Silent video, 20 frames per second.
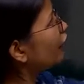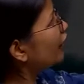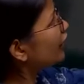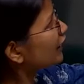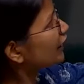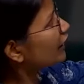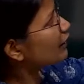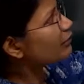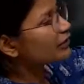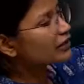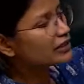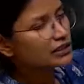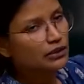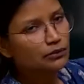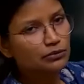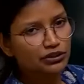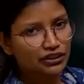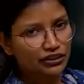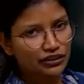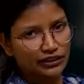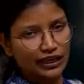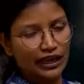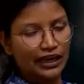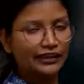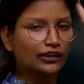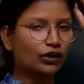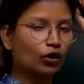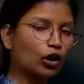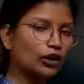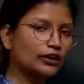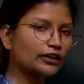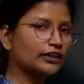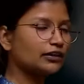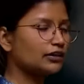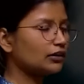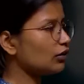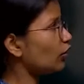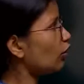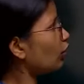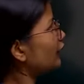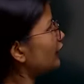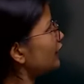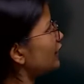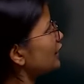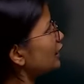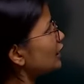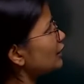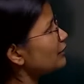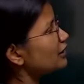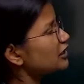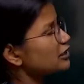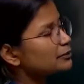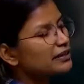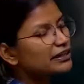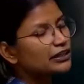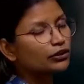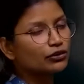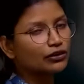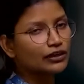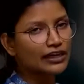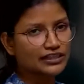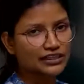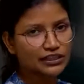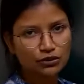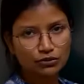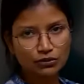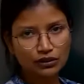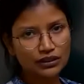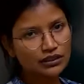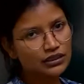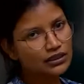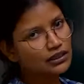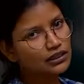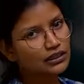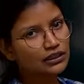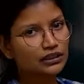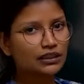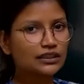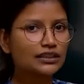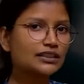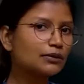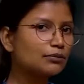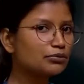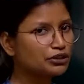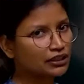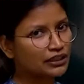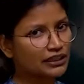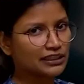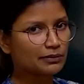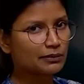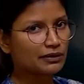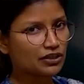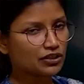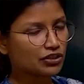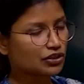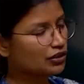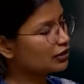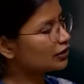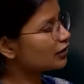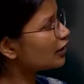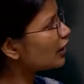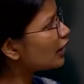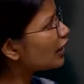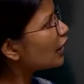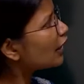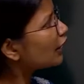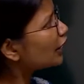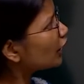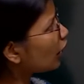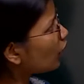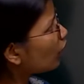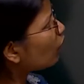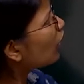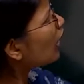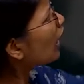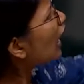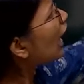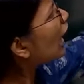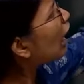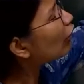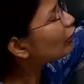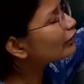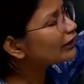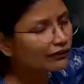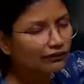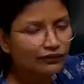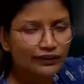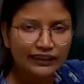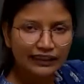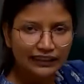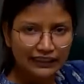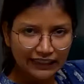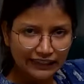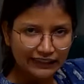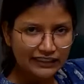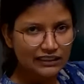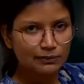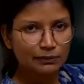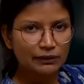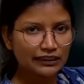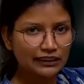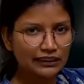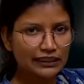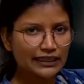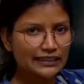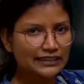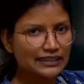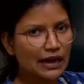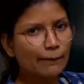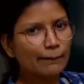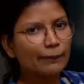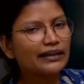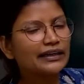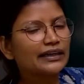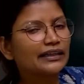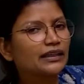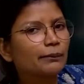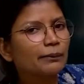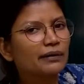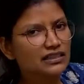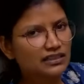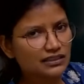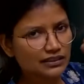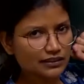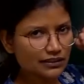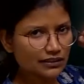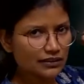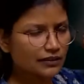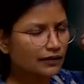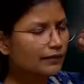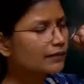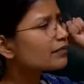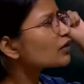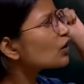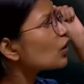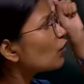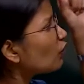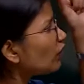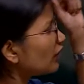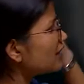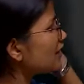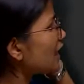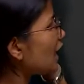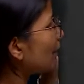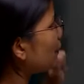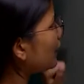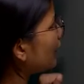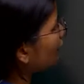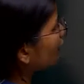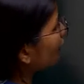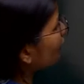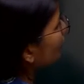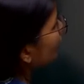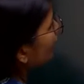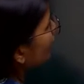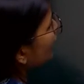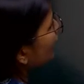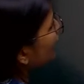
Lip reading: of income consumption, and all the income is being utilized into the consumption expenditure. Now, how can we relate this particular example in the pulses? What is happening?